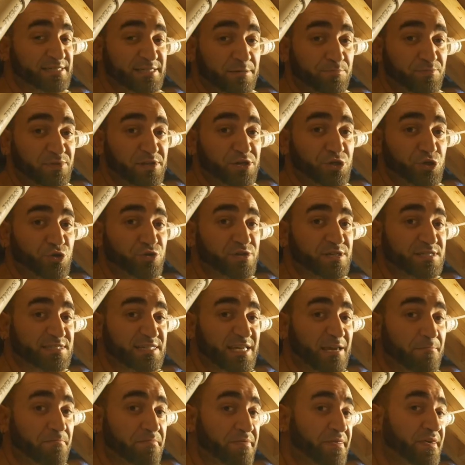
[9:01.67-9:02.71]
simply do the
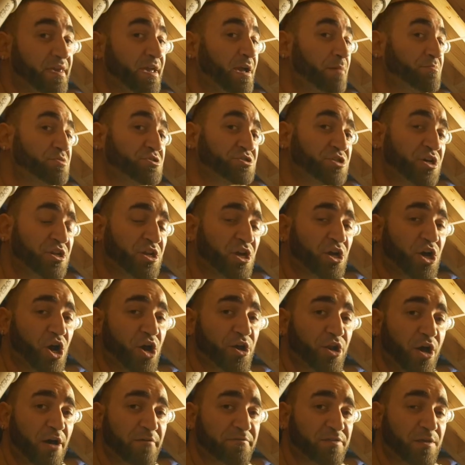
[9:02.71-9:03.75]
same thing. I'm just going to
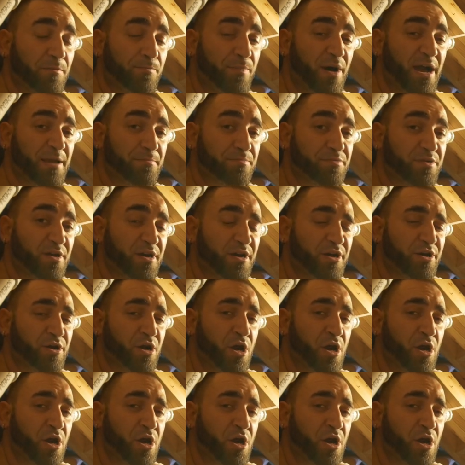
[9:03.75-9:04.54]
cut off the pipe there